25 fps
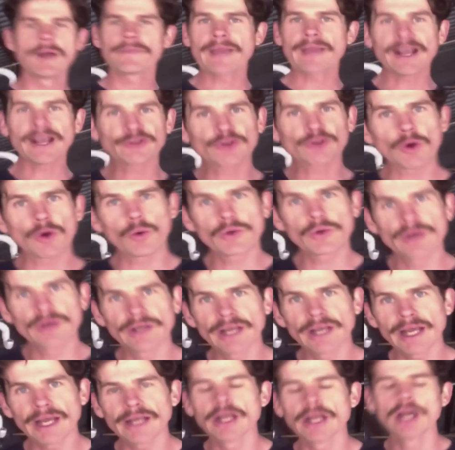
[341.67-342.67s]
that's all you
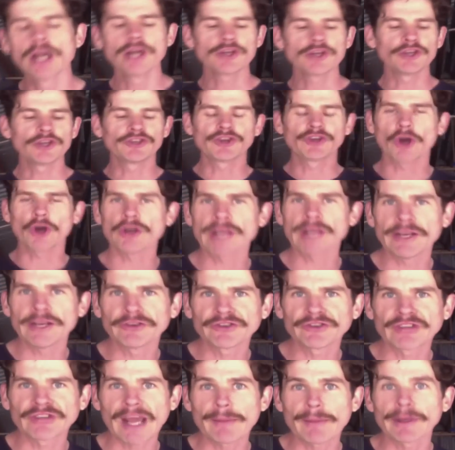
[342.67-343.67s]
need. You don't need
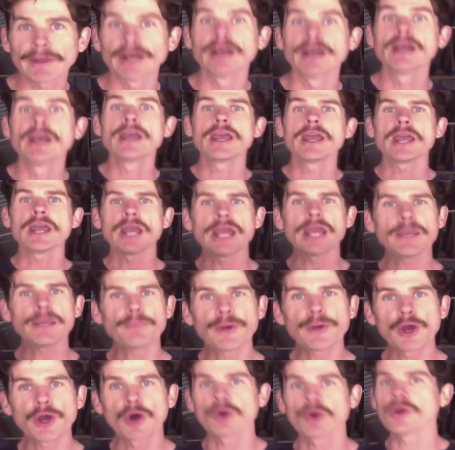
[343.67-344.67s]
stamina.
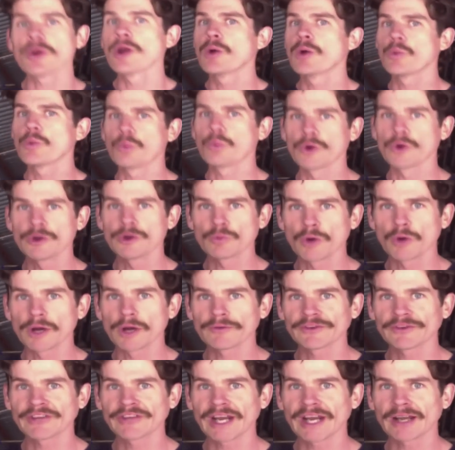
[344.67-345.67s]
EPO wouldn't
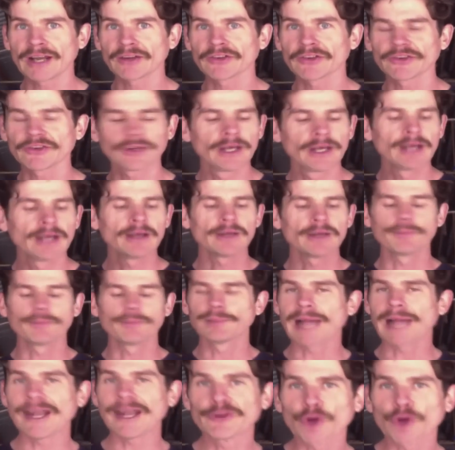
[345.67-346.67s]
work for tennis.
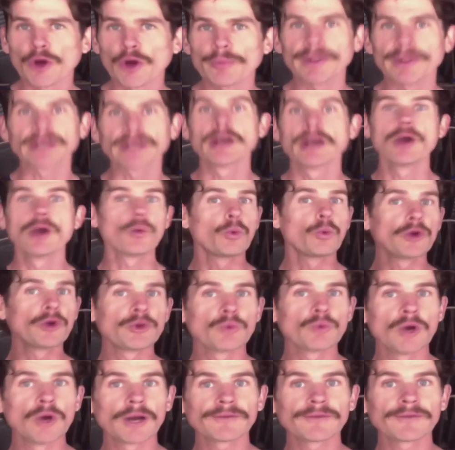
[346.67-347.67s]
Blood doping
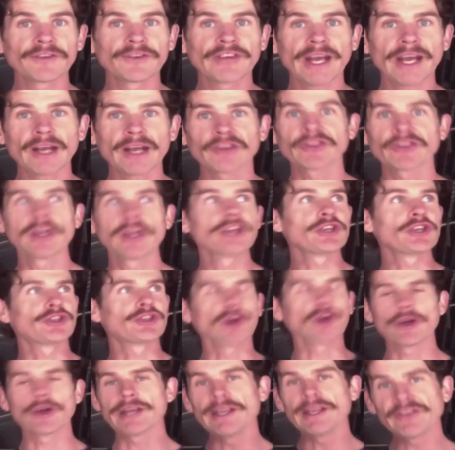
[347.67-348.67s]
wouldn't work for tennis. You
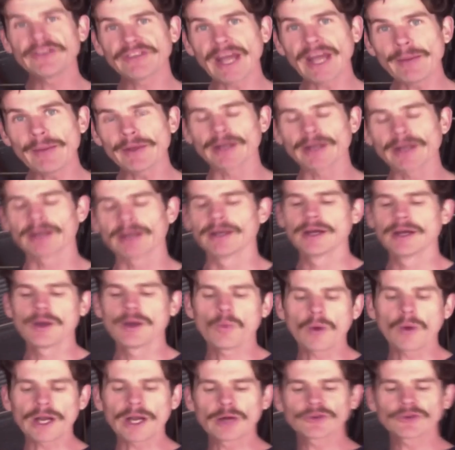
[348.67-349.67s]
don't need stamina.
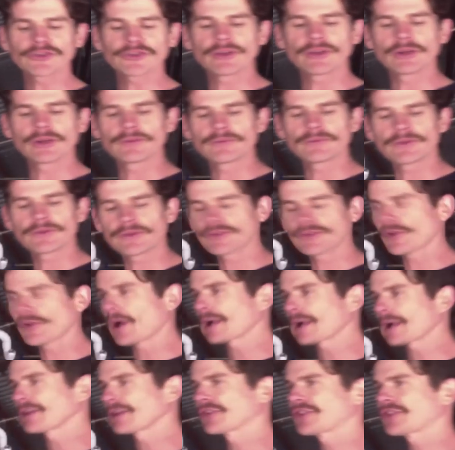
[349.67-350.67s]
What else do
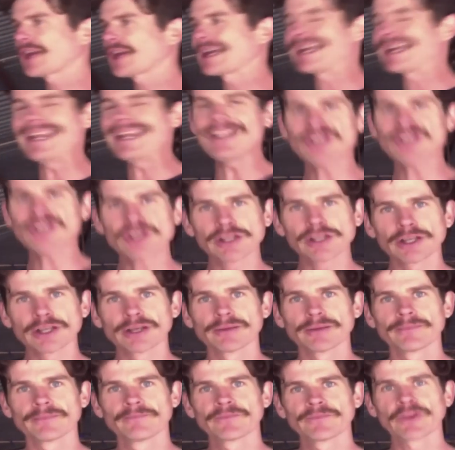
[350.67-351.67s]
cyclists take?
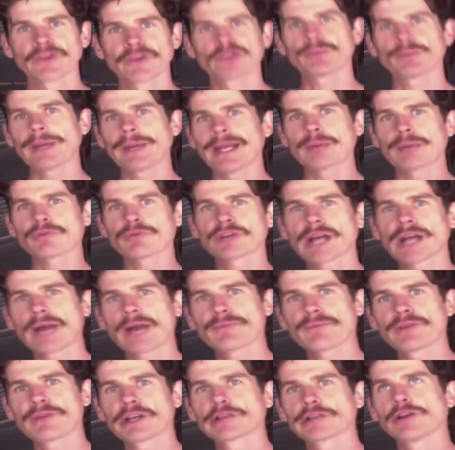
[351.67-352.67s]
Insulin to speed up
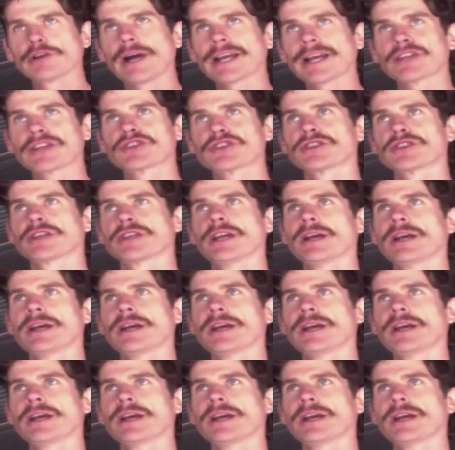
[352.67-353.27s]
recovery and glycogen.